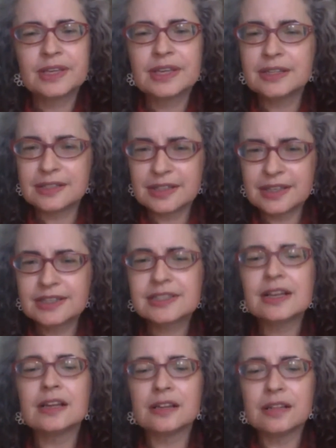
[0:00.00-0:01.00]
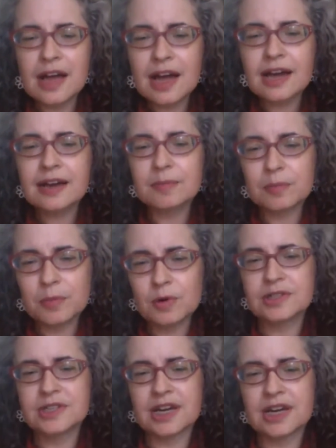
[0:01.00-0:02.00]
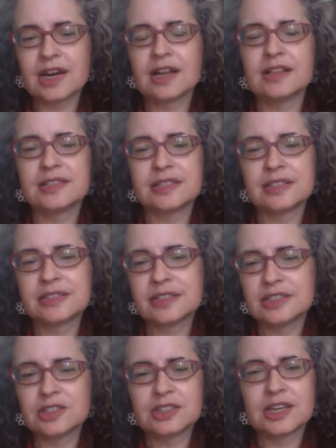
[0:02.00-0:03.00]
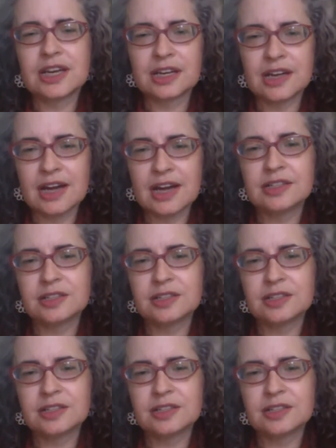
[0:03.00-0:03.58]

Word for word: It's a lot more dialysis than just getting 9 to